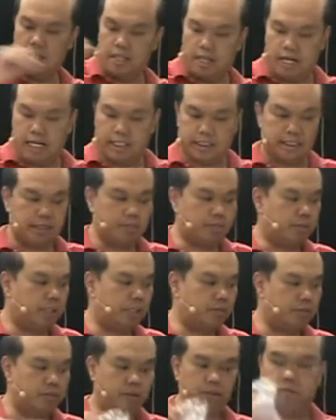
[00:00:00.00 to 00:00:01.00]
I didn't
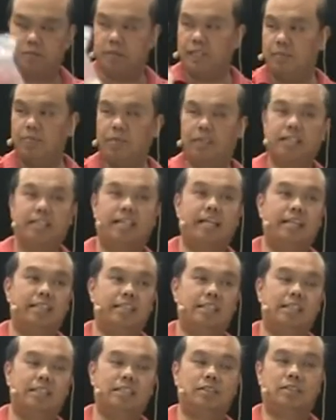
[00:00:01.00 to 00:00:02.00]
bring it with me, but there
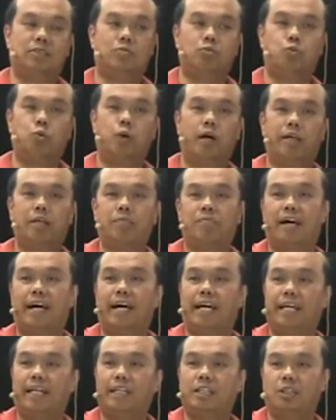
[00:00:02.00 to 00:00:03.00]
is one
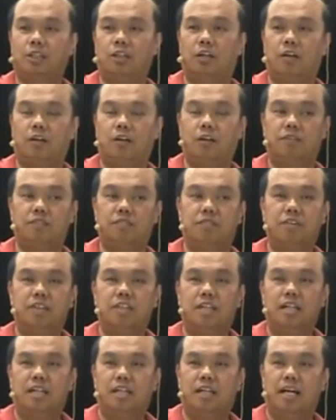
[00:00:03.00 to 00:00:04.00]
page of
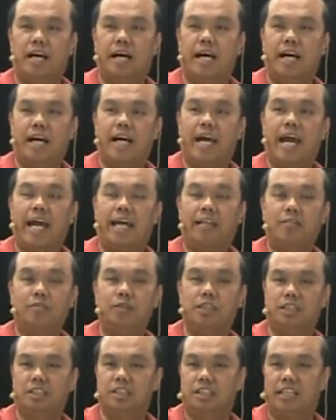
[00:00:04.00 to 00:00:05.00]

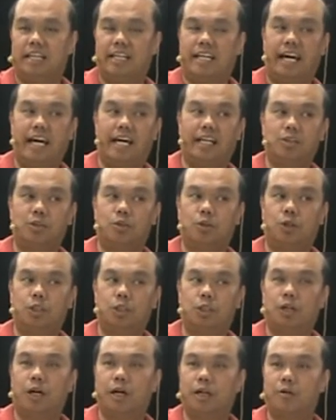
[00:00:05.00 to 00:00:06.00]
handwritten and
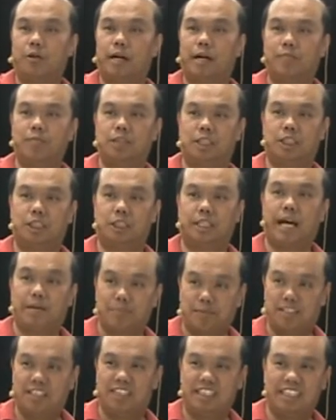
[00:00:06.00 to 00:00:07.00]
hand-drawn diagrams in
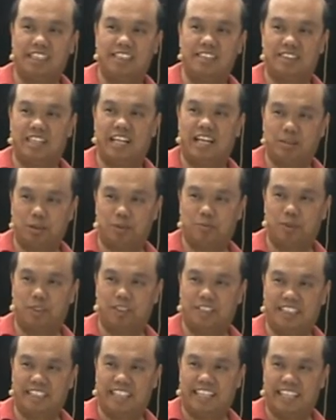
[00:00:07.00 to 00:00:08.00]
Japanese on how to
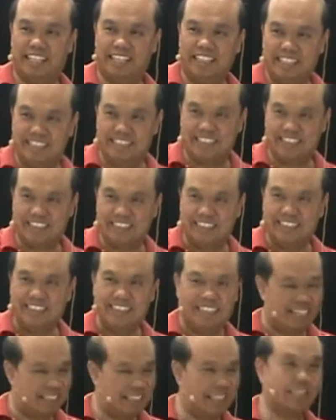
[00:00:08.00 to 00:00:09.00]
put it together,
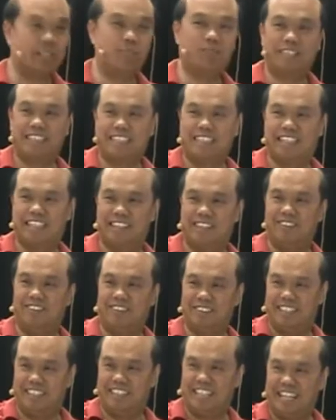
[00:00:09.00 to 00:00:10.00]
and that's basically
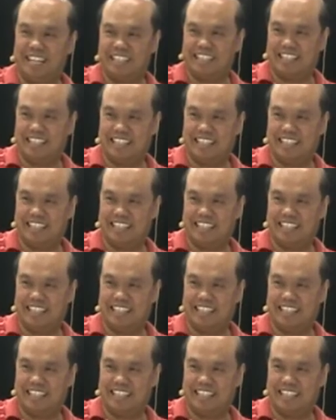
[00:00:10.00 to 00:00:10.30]
all you get.